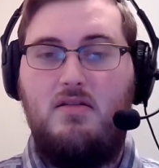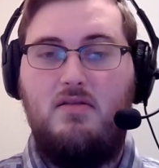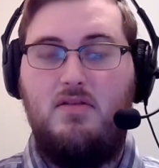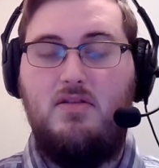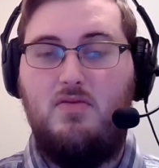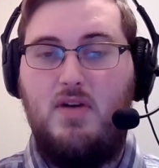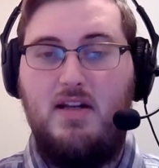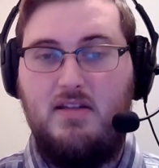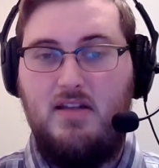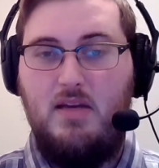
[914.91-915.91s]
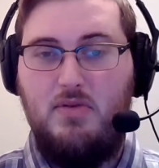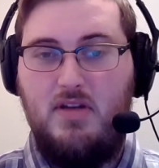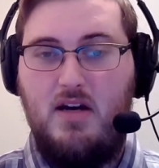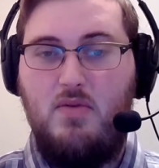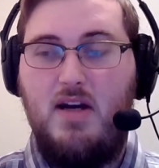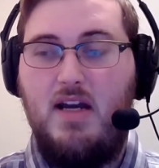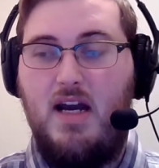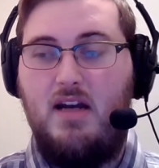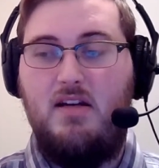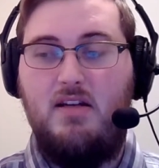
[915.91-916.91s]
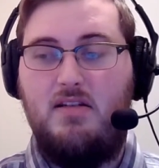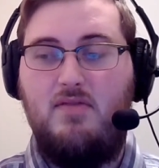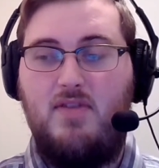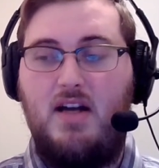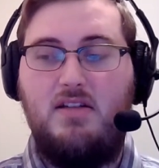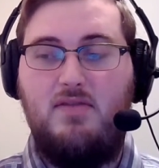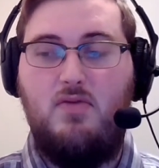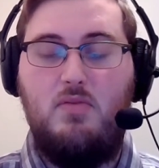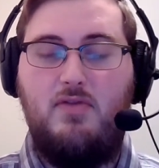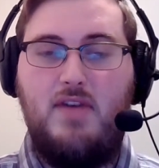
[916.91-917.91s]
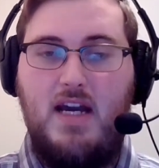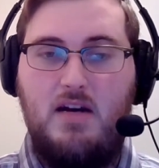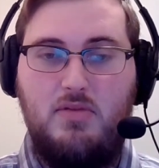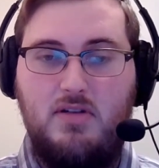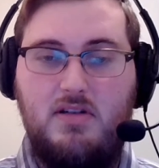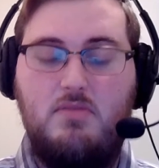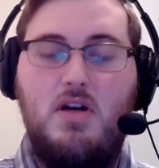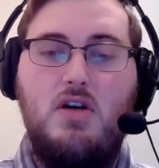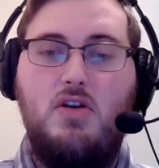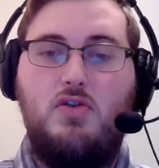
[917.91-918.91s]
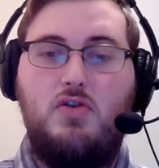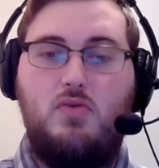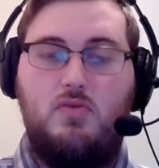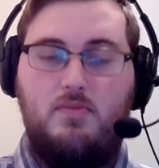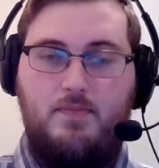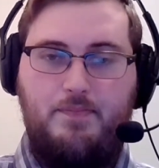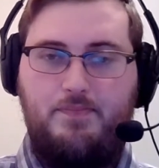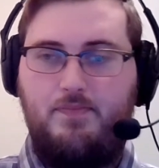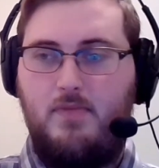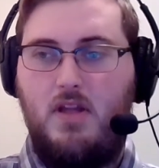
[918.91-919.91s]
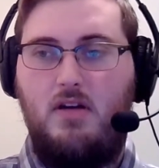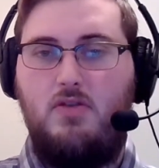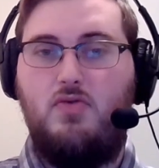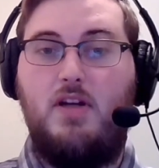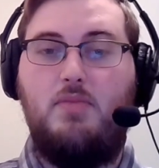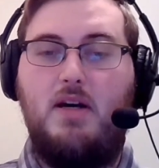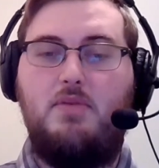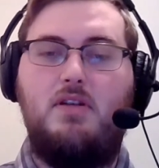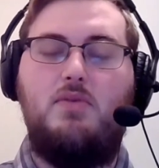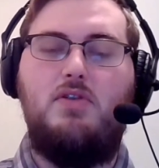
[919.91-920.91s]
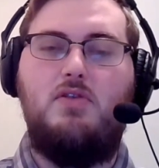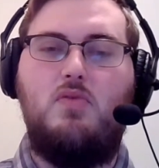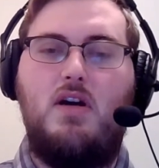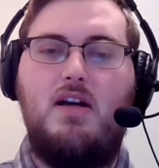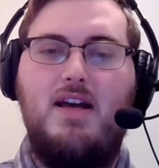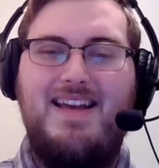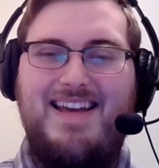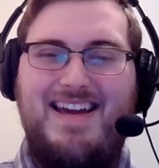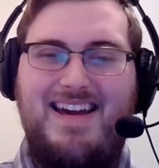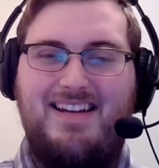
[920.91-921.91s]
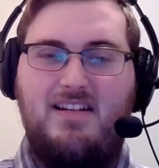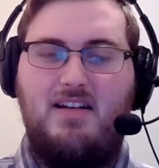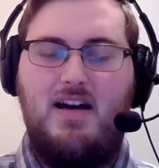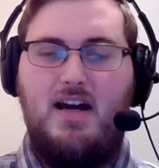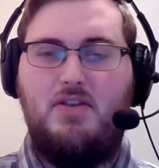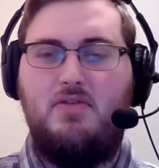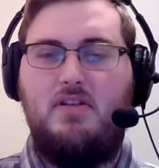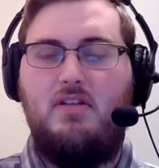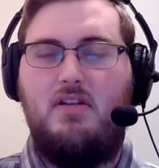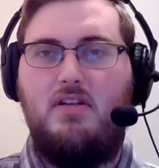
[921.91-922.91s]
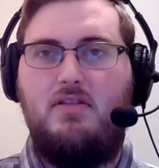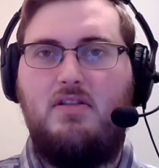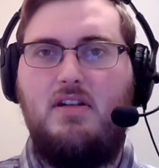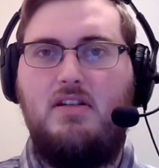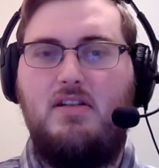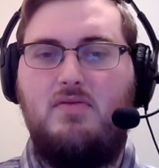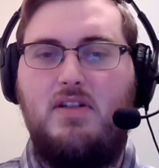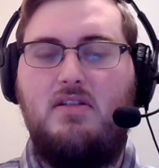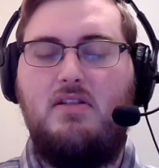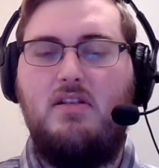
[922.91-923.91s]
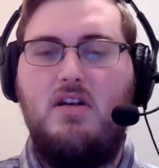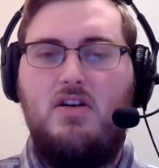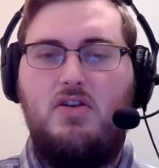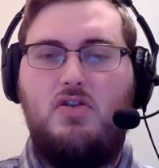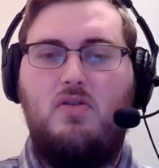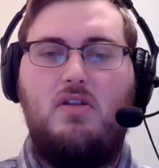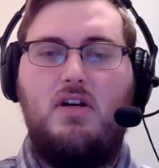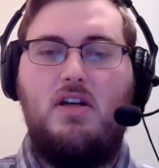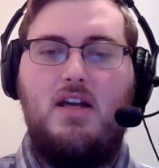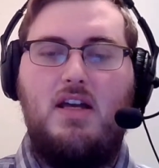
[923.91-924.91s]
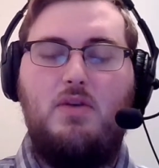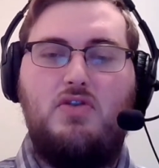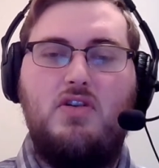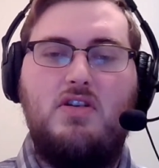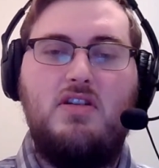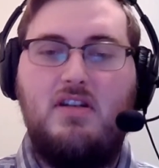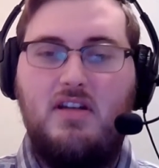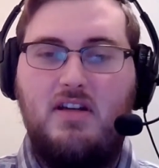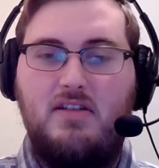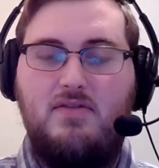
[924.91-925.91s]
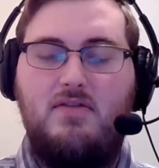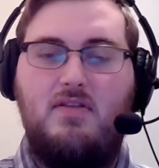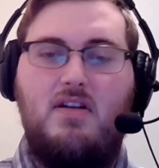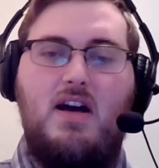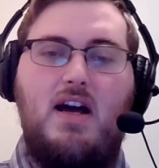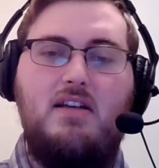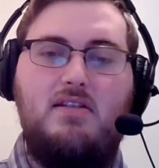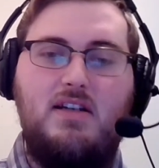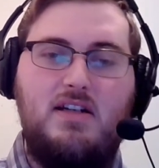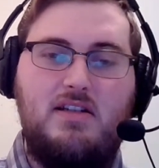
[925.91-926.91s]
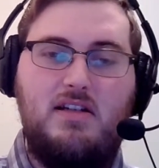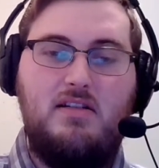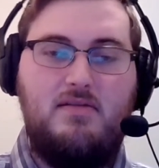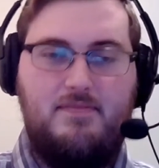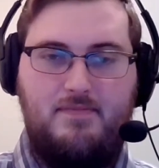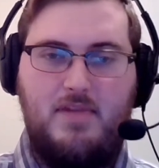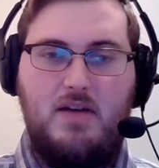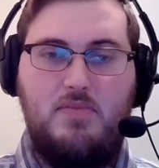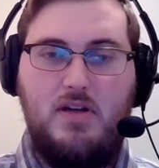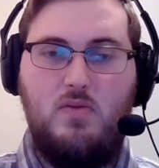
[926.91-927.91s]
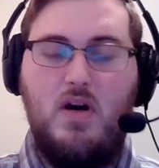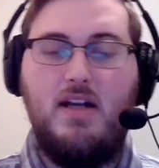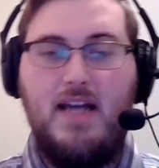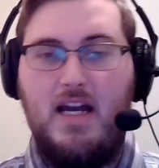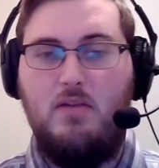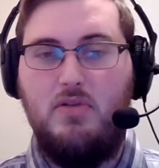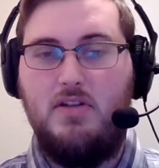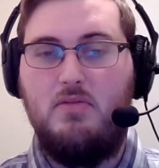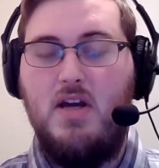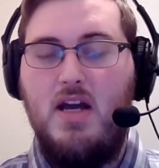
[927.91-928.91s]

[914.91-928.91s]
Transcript: This is why it's labeled that way, and it is in fact a form of cannibalism to drink Pepsi, which is why it actually, a study done recently, showed that it was just as addictive as nicotine that being why cannibalism